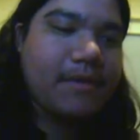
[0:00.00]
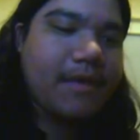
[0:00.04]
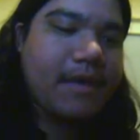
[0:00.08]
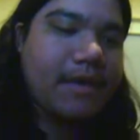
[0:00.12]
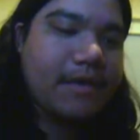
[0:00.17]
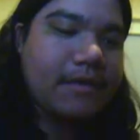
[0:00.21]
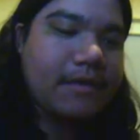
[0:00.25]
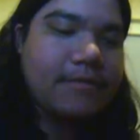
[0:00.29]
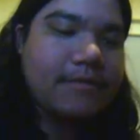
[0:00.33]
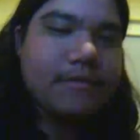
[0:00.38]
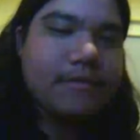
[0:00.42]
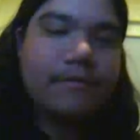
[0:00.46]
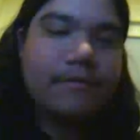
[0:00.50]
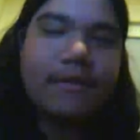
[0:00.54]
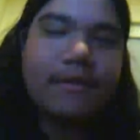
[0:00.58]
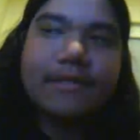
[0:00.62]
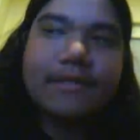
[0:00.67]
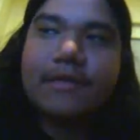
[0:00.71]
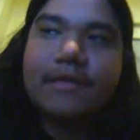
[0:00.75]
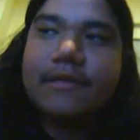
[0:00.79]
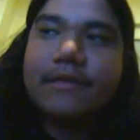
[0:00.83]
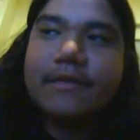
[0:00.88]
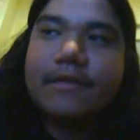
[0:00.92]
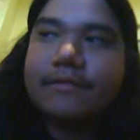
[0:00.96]
back, so that's
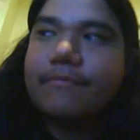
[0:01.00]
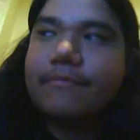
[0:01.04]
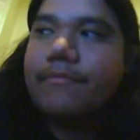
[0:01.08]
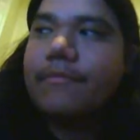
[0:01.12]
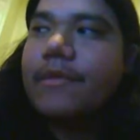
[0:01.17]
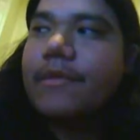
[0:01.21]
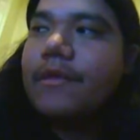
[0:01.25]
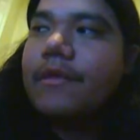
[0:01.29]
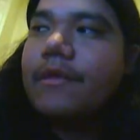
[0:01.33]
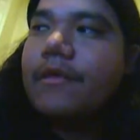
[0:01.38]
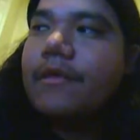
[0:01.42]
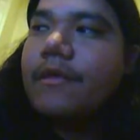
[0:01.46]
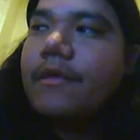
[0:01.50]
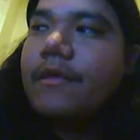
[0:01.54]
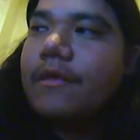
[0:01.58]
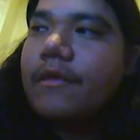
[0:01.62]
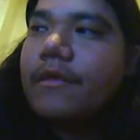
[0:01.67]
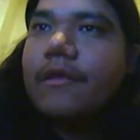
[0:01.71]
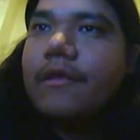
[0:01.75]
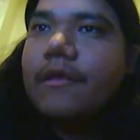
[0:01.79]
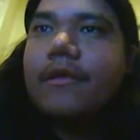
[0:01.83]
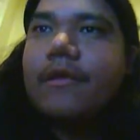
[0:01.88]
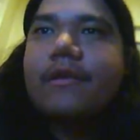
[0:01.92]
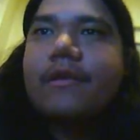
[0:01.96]
awesome.
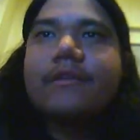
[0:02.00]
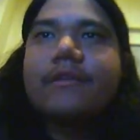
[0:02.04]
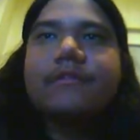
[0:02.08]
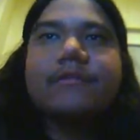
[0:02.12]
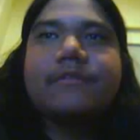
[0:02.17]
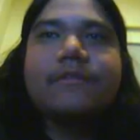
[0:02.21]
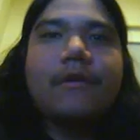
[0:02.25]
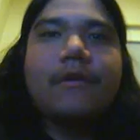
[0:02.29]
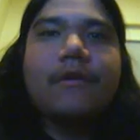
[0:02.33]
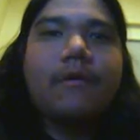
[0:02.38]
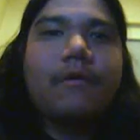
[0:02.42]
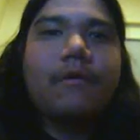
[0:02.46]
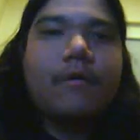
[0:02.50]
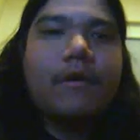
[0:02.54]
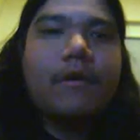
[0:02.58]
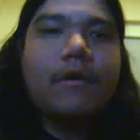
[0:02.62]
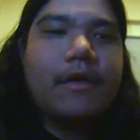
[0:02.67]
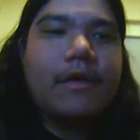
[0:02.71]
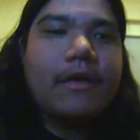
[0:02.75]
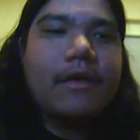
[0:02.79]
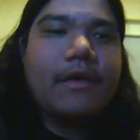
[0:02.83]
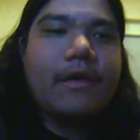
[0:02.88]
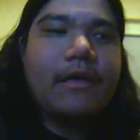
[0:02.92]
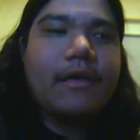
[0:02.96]
So
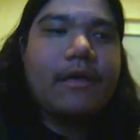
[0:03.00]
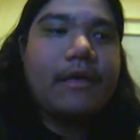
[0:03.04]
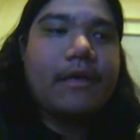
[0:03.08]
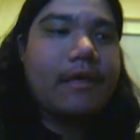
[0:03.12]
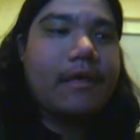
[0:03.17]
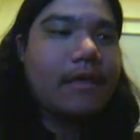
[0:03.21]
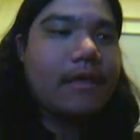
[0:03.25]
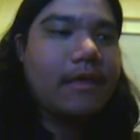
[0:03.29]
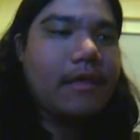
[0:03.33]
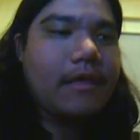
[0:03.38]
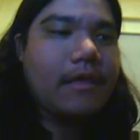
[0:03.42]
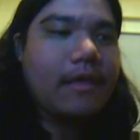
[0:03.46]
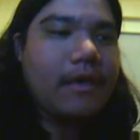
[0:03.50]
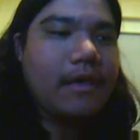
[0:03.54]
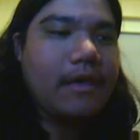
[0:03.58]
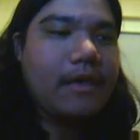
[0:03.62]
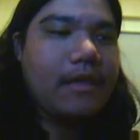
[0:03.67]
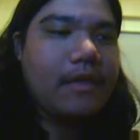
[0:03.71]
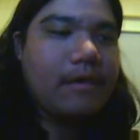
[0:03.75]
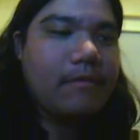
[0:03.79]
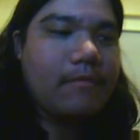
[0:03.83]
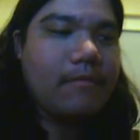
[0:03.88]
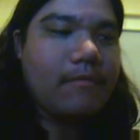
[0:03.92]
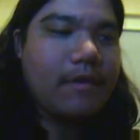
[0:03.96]

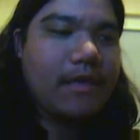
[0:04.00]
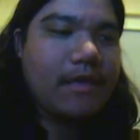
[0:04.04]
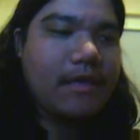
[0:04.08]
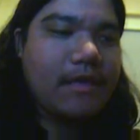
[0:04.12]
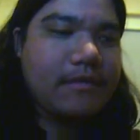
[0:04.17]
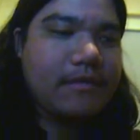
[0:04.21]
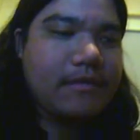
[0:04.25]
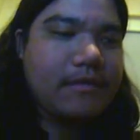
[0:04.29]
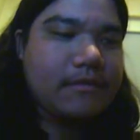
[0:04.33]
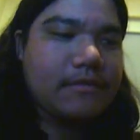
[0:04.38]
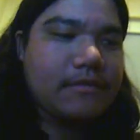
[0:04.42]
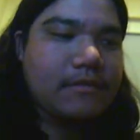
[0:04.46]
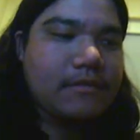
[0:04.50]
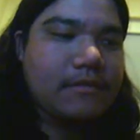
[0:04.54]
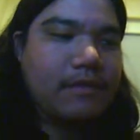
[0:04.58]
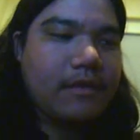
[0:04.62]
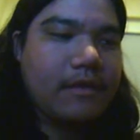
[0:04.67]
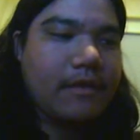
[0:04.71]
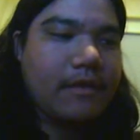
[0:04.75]
anyways,